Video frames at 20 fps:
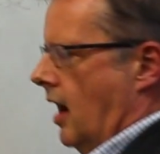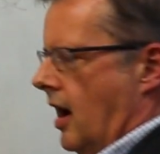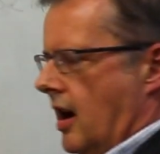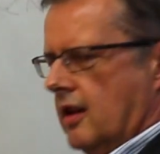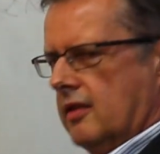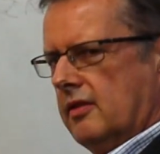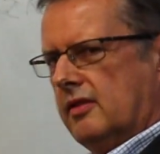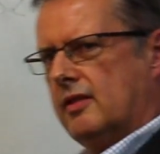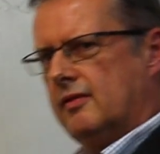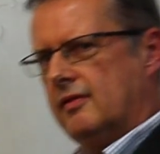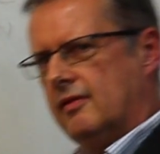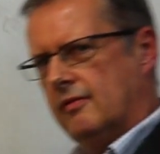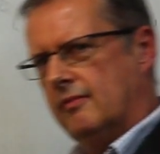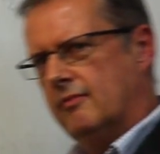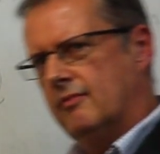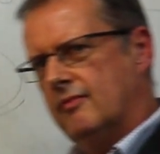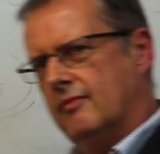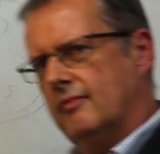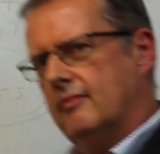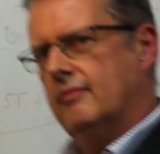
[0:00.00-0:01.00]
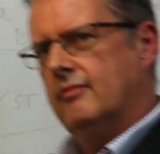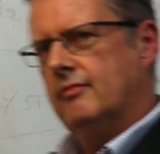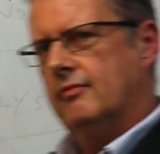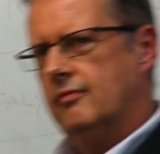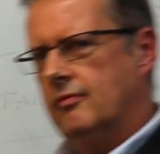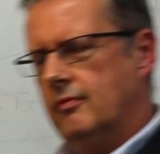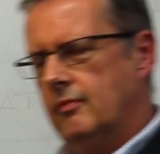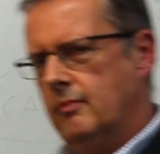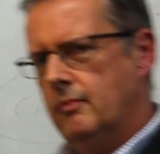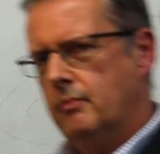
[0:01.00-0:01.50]
And
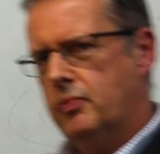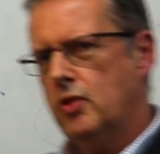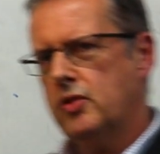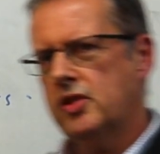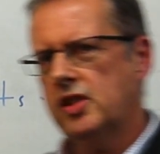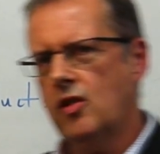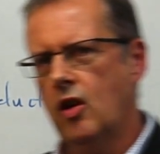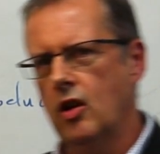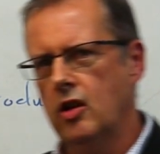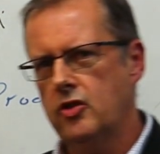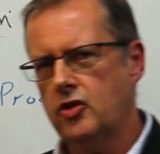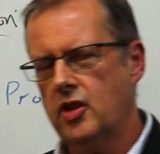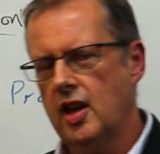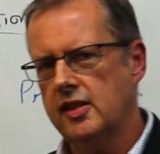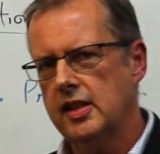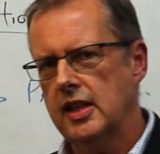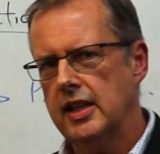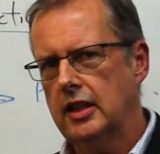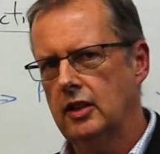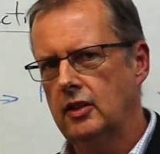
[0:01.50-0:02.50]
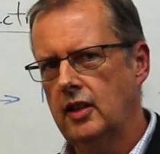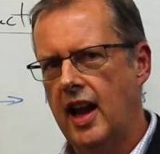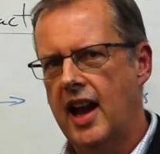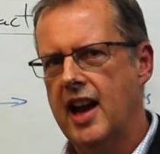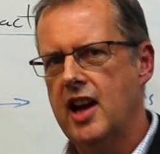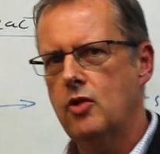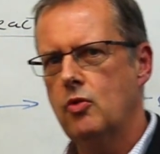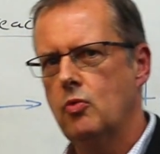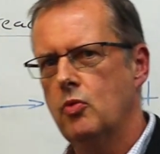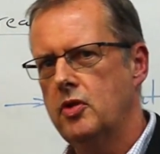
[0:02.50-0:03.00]
Brookes College has a little
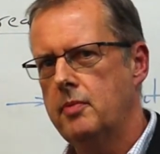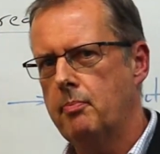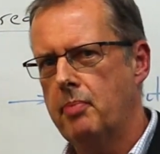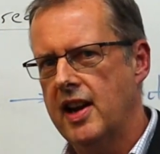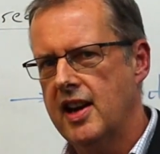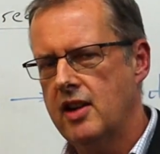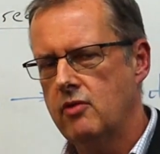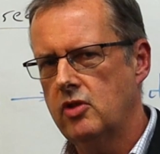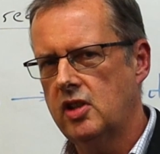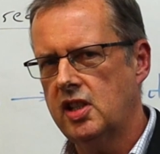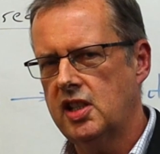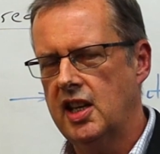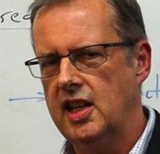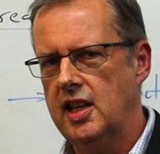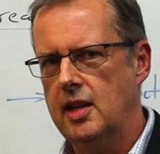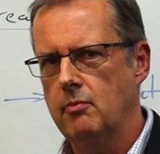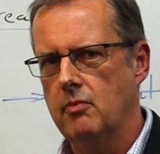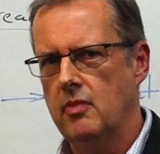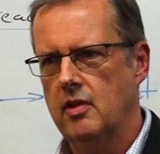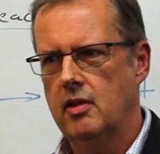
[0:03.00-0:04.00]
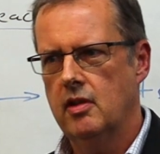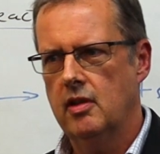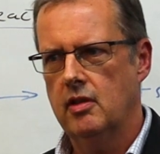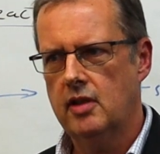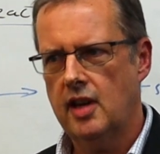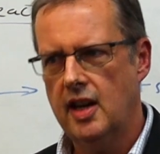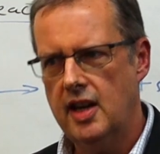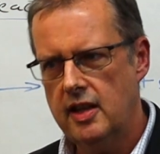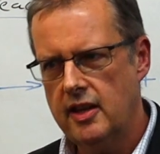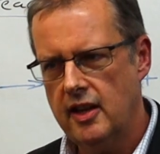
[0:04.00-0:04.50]
outward bound team.
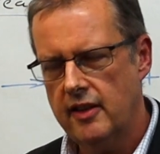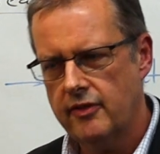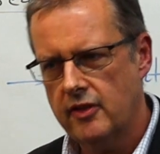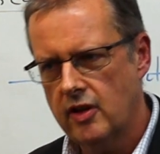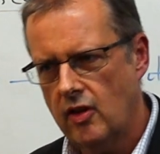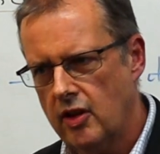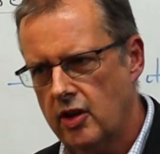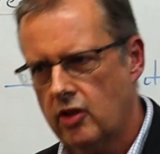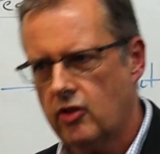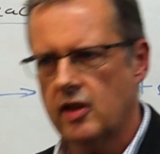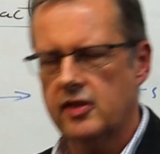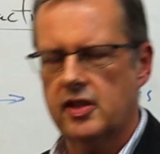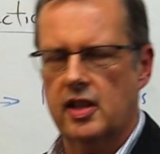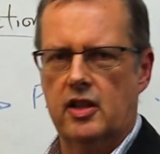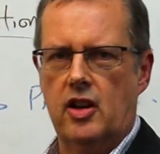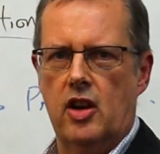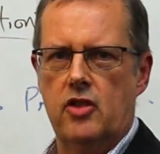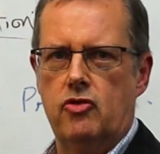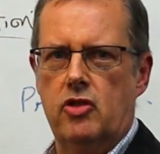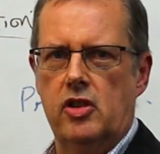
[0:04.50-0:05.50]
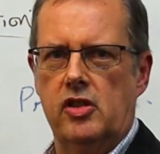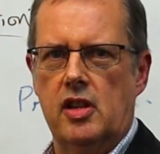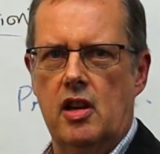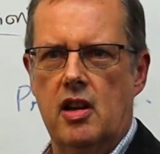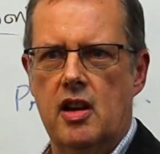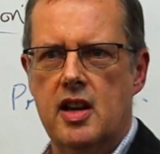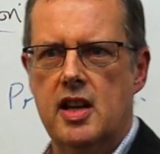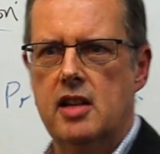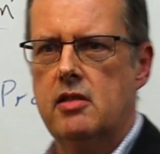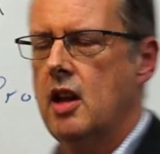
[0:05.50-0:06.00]
Okay, they've gone across the
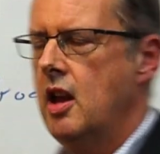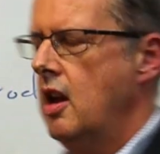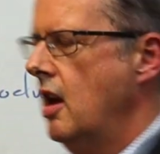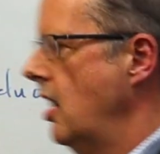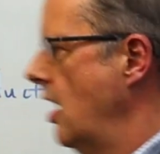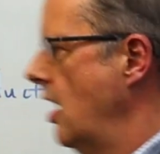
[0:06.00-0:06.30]
countryside,